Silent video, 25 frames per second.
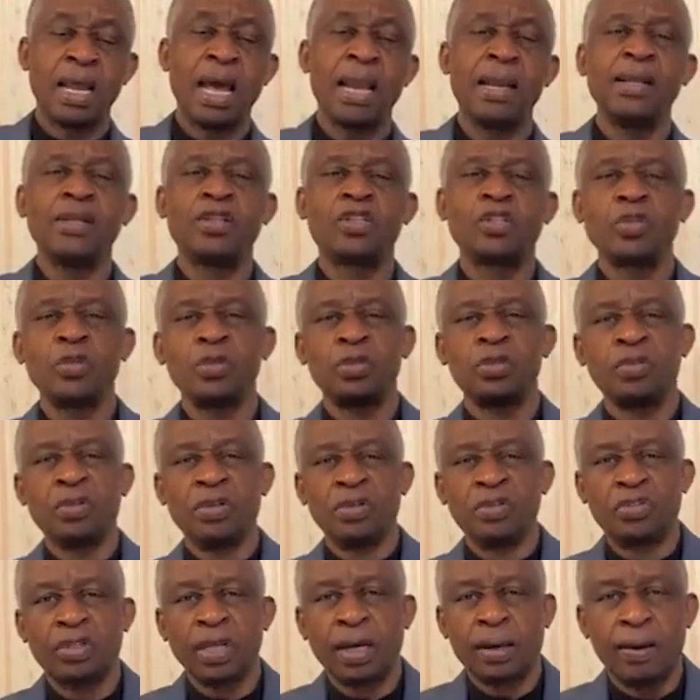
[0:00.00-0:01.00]
And that leads to,
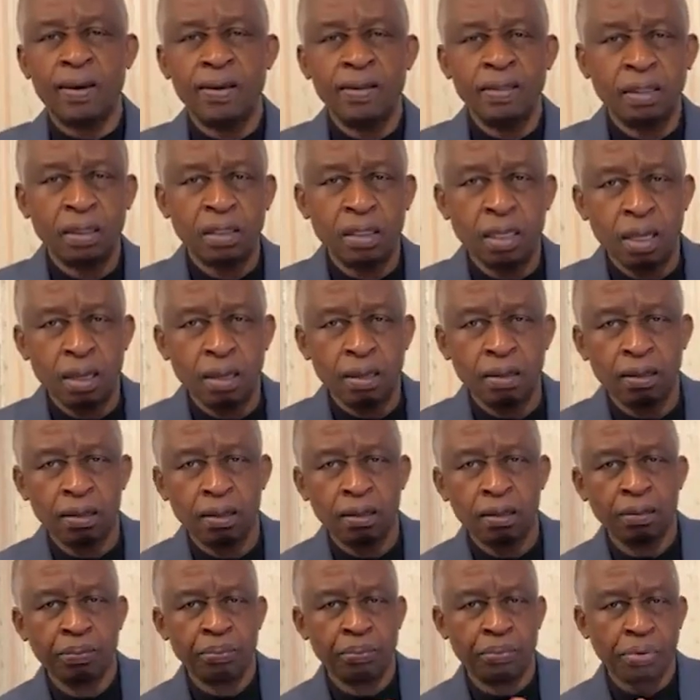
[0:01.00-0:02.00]
to the second
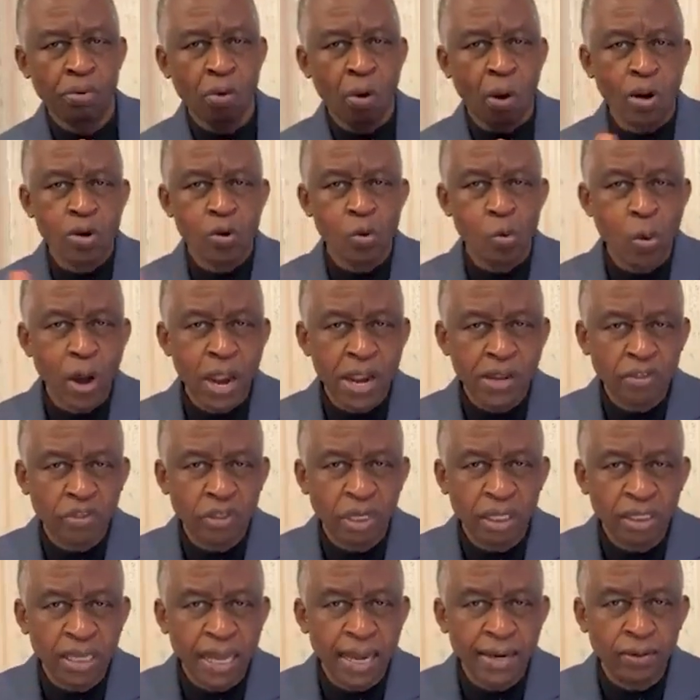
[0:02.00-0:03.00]
broad way
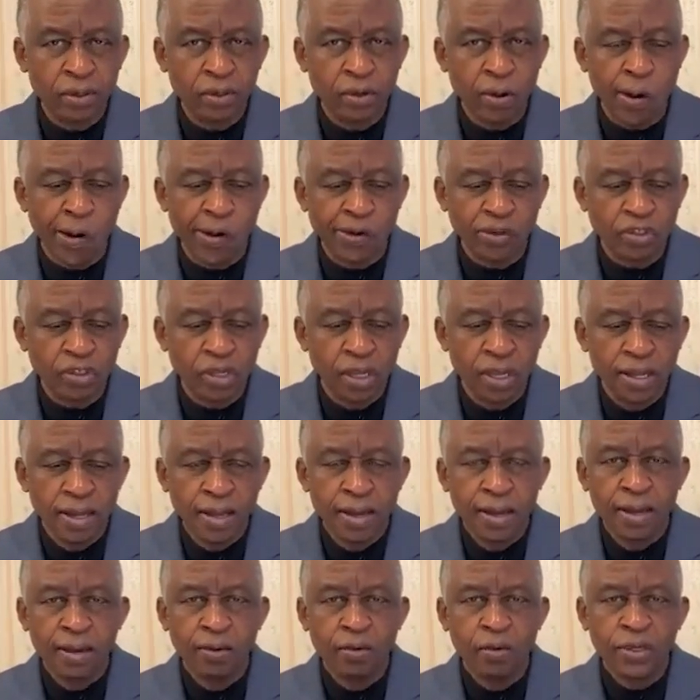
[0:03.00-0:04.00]
Satan does,
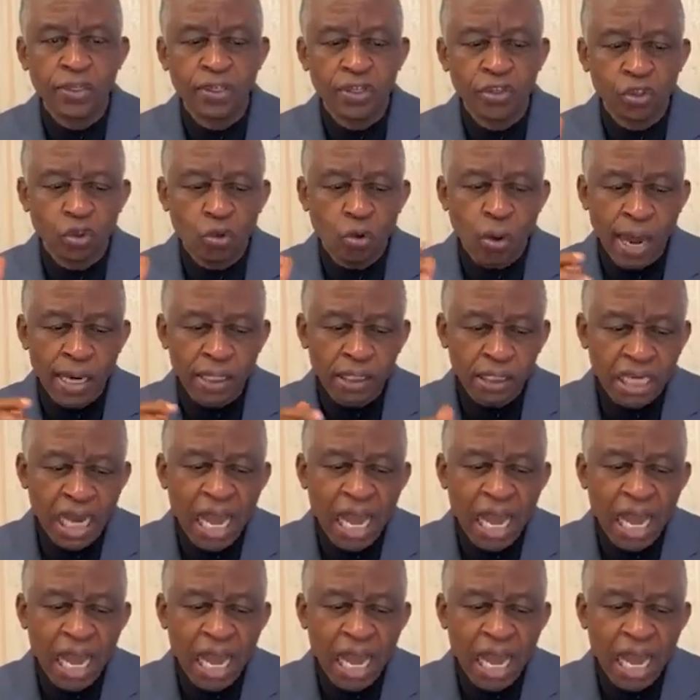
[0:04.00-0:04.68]
which is to